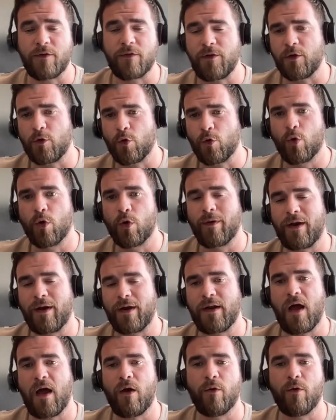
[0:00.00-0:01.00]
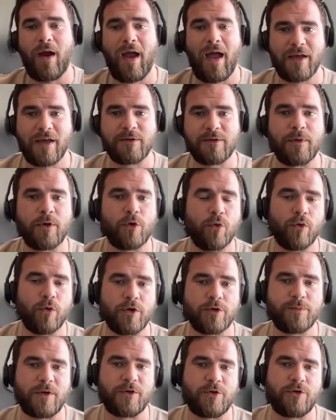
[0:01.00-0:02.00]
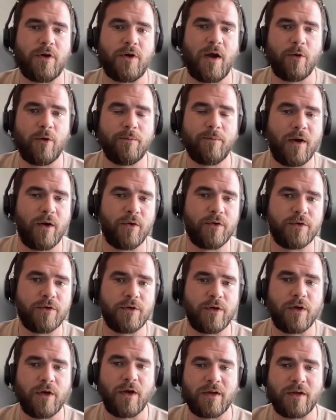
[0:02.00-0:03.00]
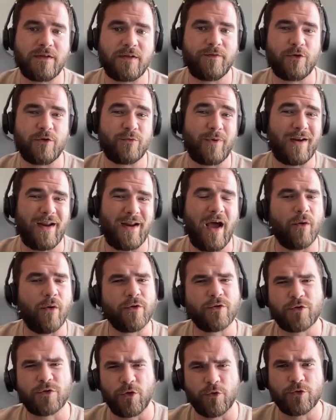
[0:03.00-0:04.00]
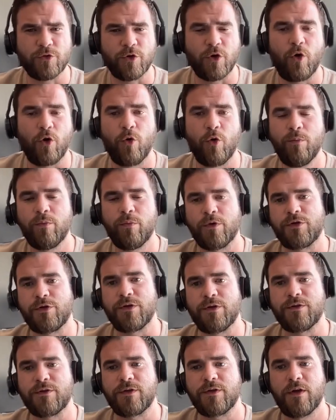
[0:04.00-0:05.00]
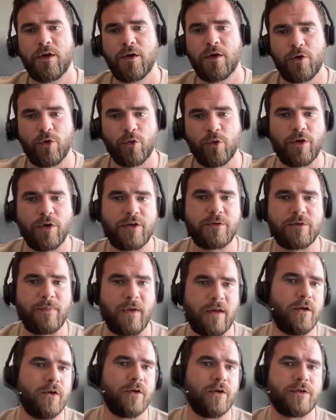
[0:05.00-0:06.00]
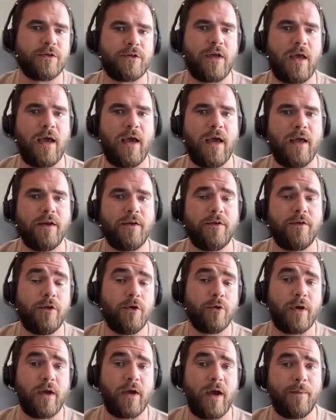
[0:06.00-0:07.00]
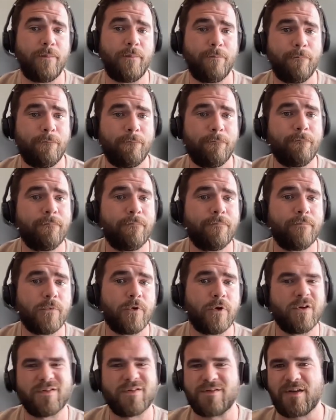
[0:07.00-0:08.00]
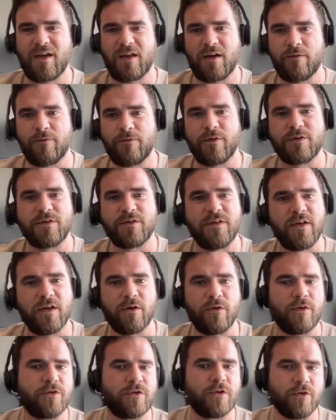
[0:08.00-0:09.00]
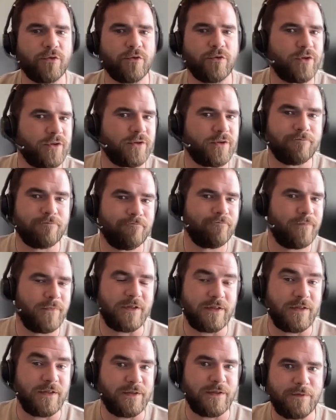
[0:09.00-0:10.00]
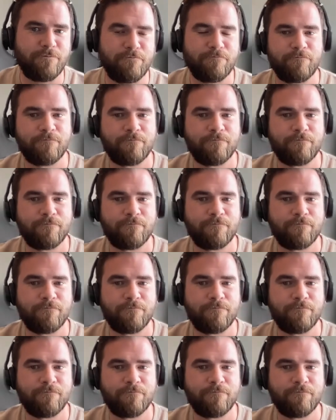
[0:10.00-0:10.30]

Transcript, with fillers: I think mm-hmm. core right now, or has been core, especially in our outbound uh, activities right now, is close to home, which is Nordics, Benelux, and the UKI, because it's kind of it's near, it's close, it's it's easy.